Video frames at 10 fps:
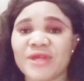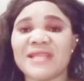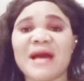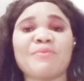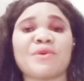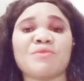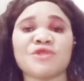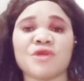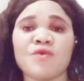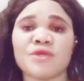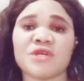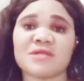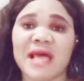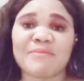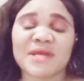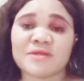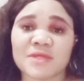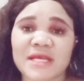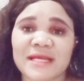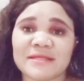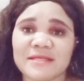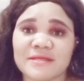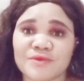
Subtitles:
that promotion will just appear to them that this